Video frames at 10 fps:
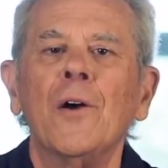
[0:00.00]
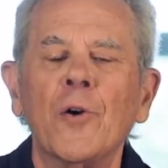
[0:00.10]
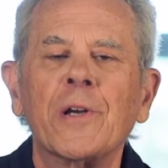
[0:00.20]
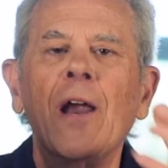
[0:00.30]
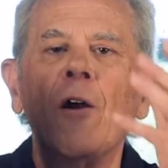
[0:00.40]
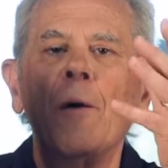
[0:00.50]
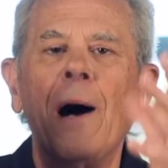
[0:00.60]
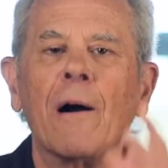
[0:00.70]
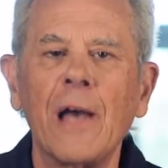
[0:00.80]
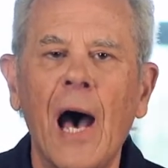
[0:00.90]
who care
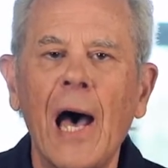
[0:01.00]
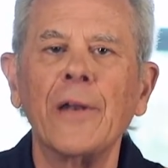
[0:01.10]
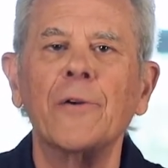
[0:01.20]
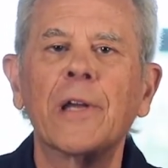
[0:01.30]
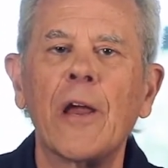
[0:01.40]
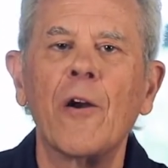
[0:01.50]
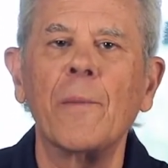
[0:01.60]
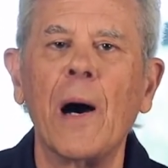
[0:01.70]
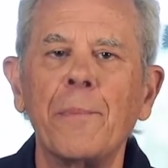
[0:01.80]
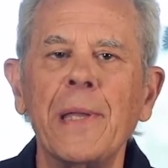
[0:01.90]
about God, who care
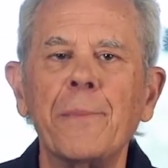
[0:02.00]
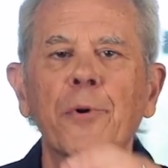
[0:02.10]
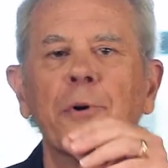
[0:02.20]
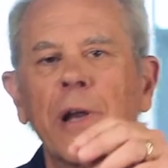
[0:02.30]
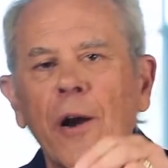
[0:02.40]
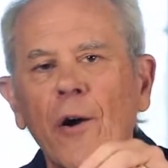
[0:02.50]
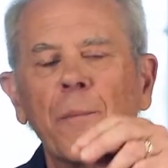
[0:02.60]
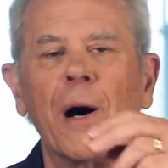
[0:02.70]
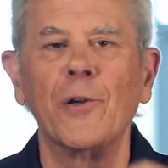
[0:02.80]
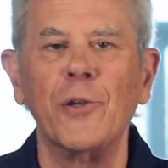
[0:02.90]
about people, who care
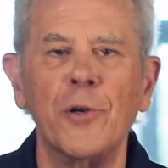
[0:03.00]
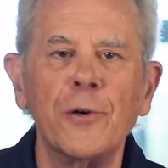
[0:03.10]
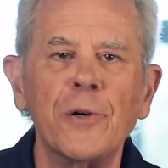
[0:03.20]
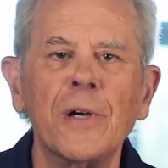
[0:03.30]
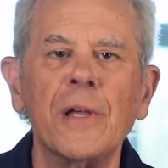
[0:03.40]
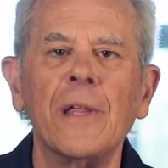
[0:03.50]
about you,